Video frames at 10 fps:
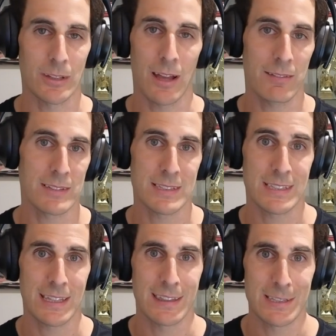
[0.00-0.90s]
I haven't
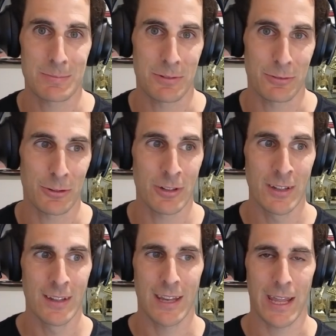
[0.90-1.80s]
seen this before,
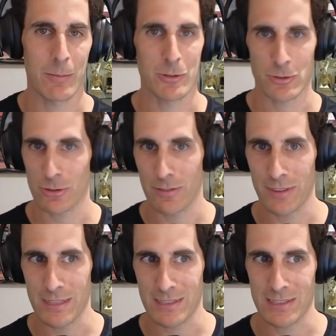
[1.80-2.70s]
and I'm not sure if
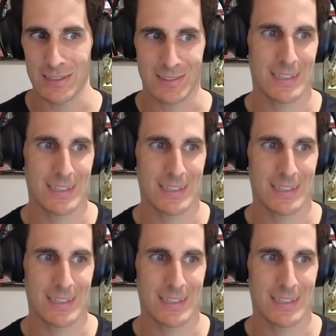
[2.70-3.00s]
this is